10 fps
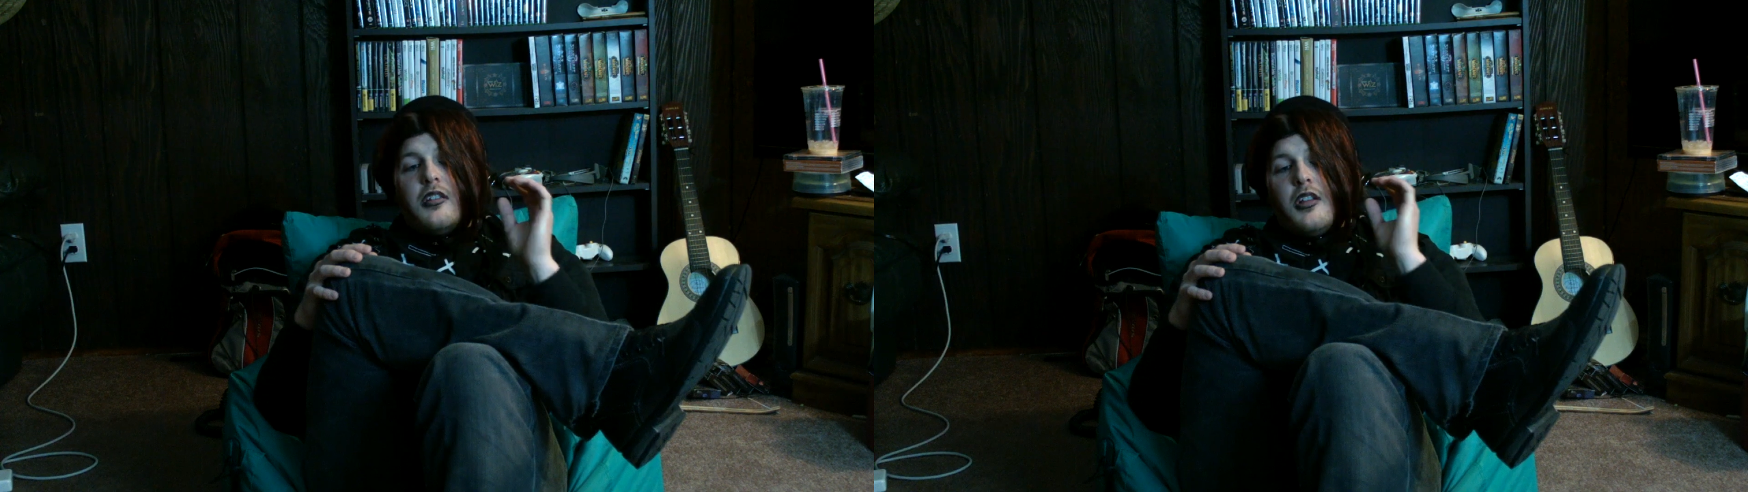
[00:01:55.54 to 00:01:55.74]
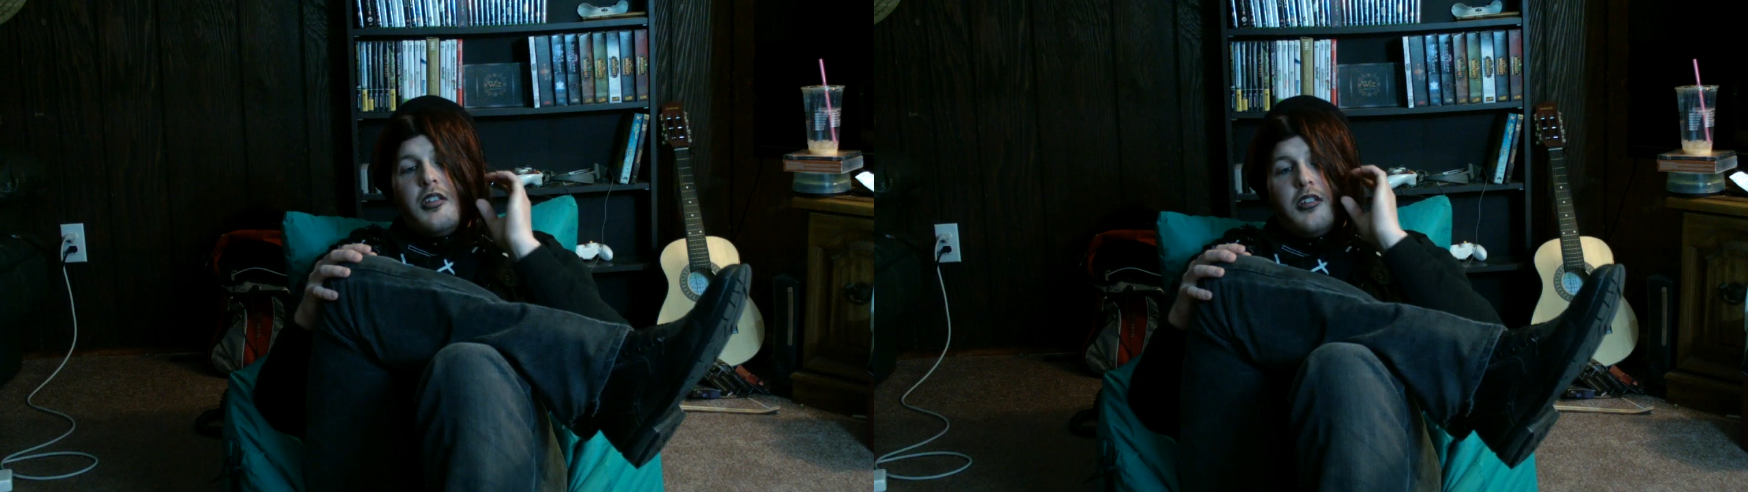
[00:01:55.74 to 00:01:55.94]

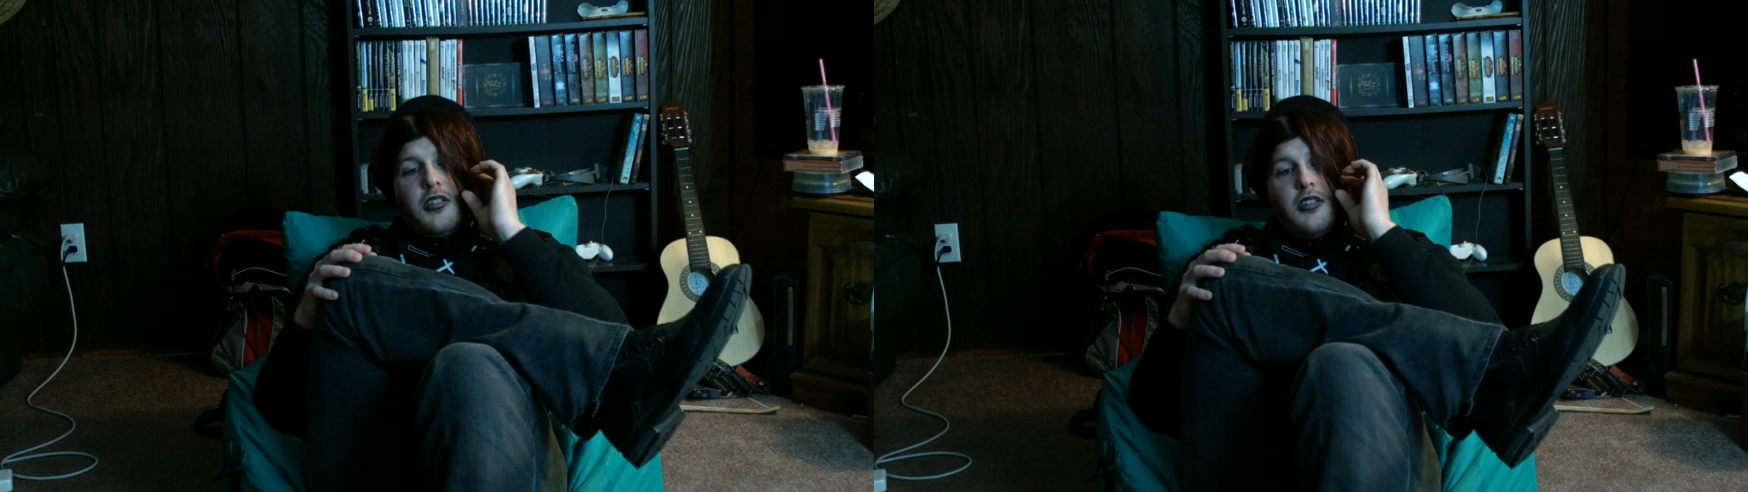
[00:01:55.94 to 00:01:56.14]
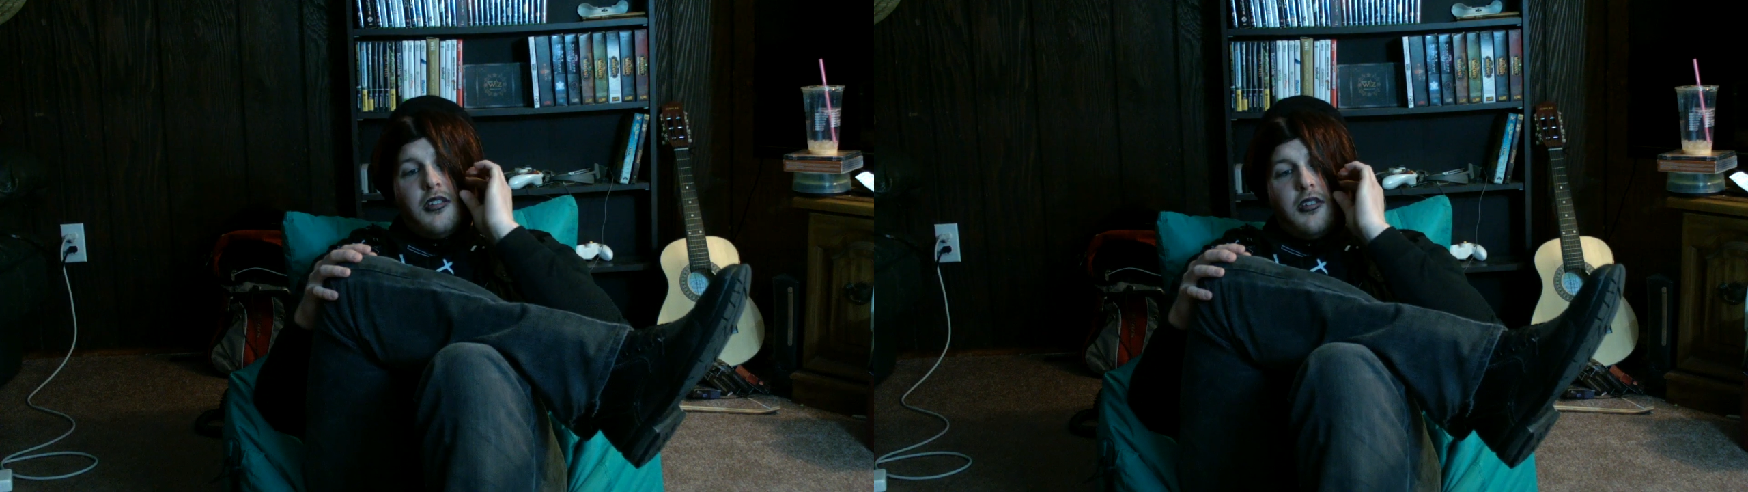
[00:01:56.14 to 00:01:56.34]
Like
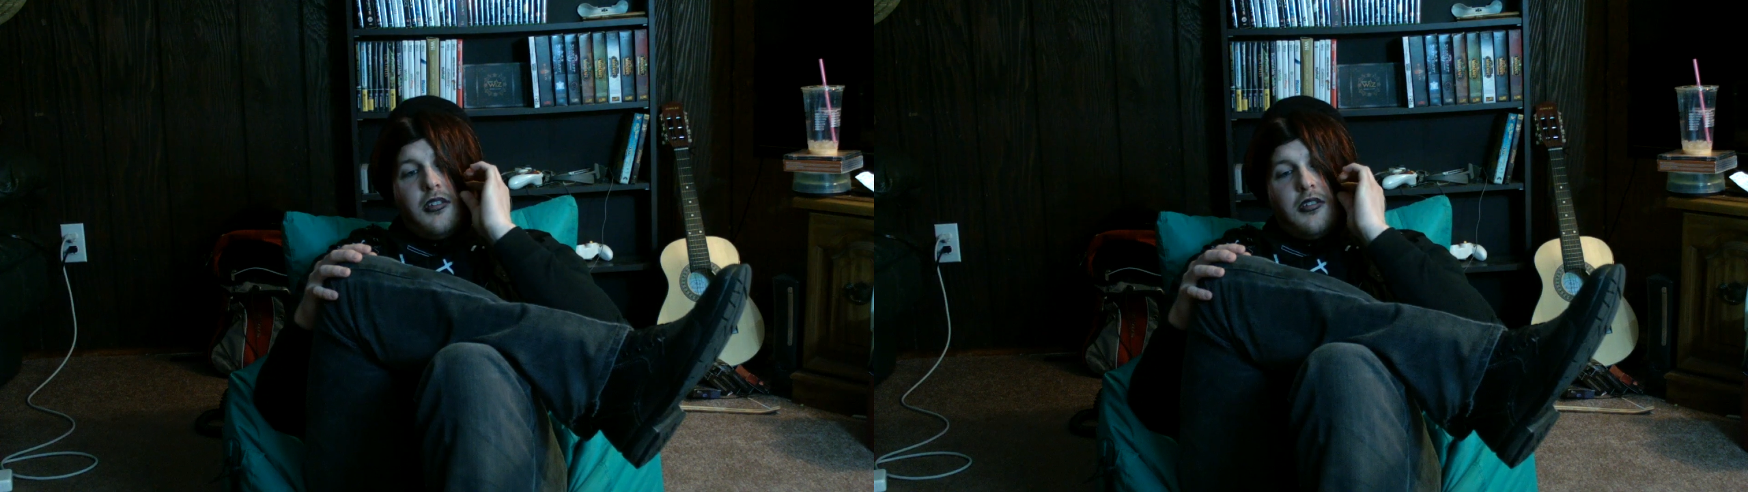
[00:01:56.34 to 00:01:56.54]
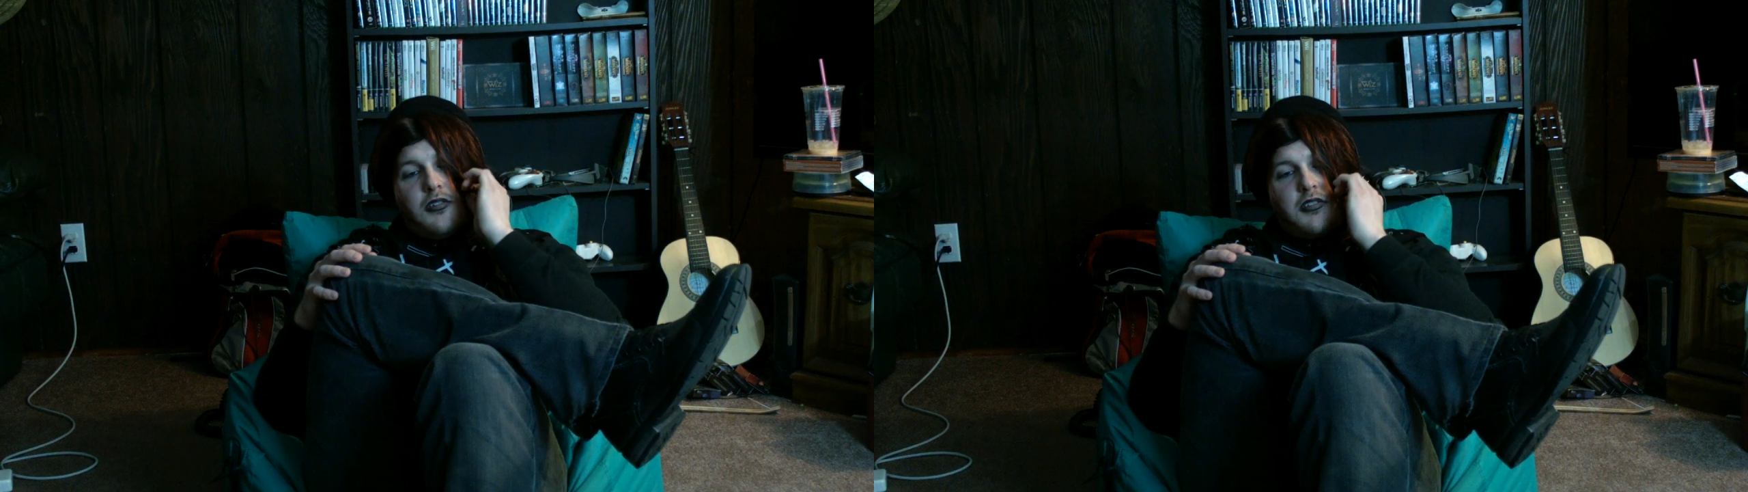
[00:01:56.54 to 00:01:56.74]

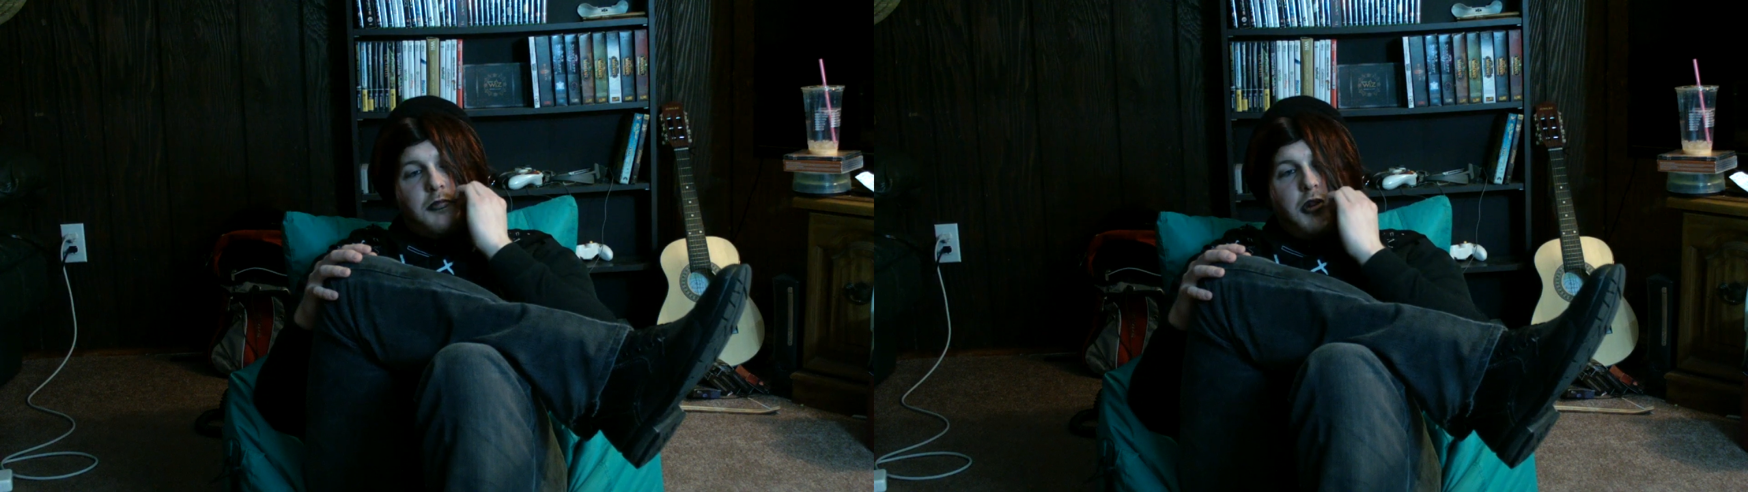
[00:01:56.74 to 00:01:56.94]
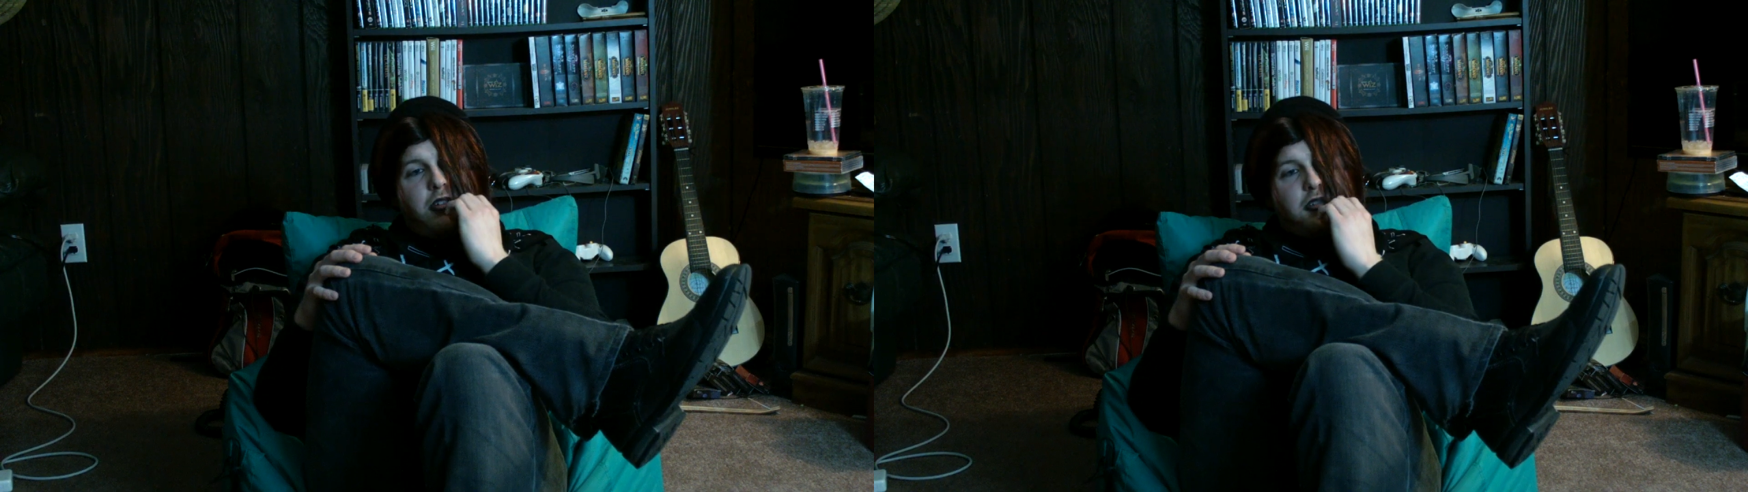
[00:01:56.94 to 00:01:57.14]

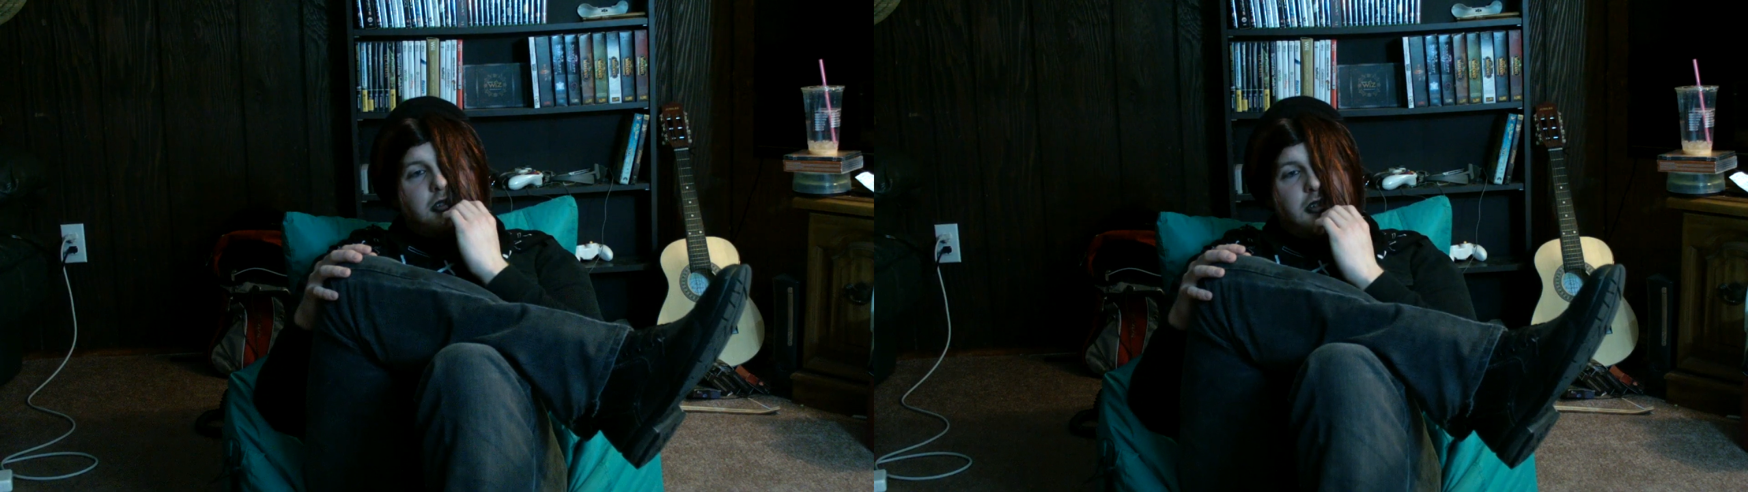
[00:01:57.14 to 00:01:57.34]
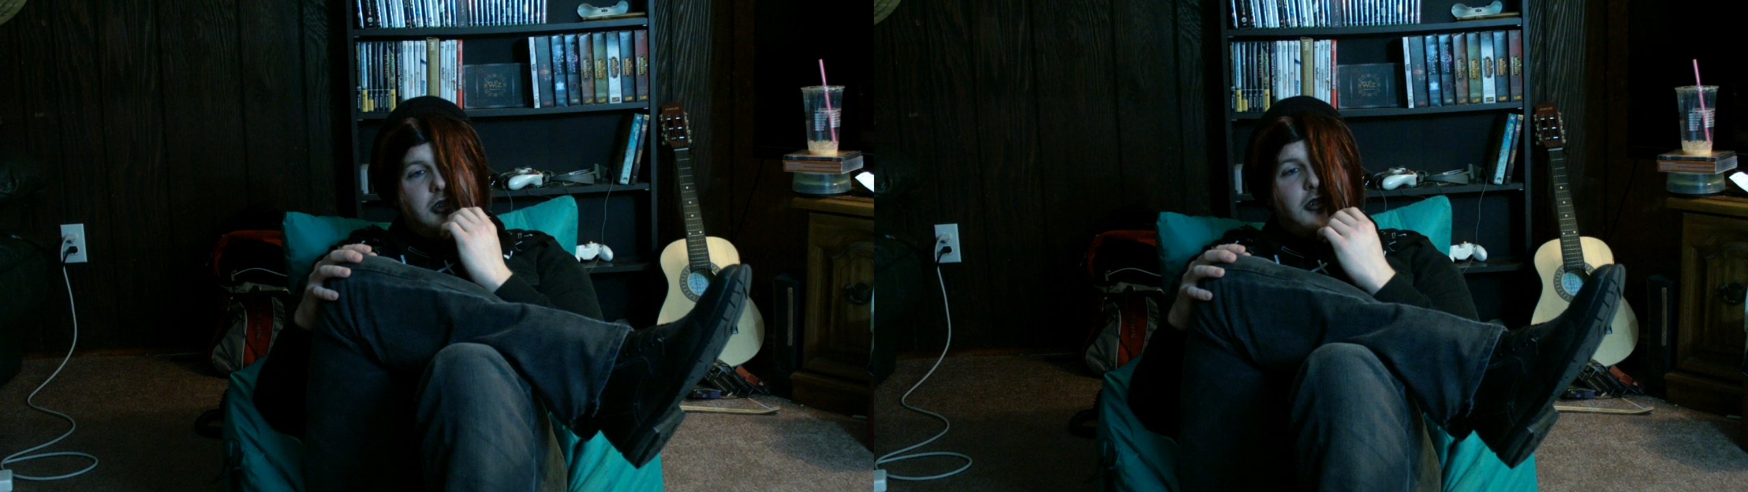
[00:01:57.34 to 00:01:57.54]

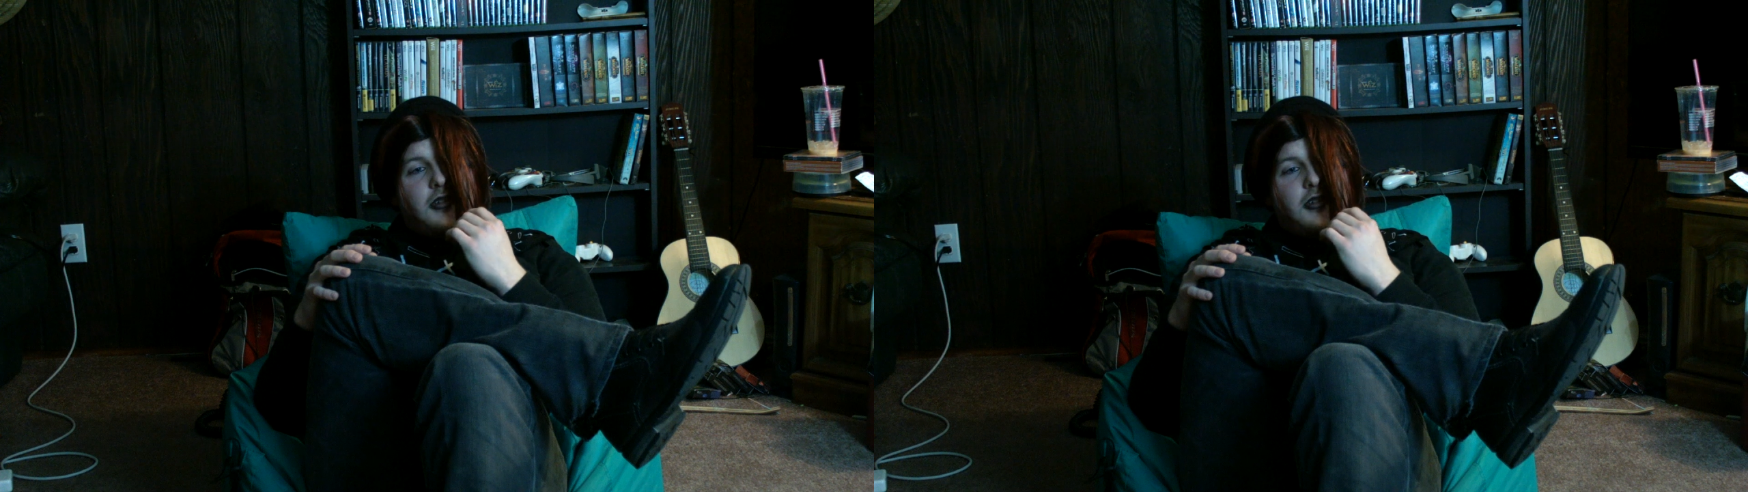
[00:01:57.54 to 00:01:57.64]
spiritually,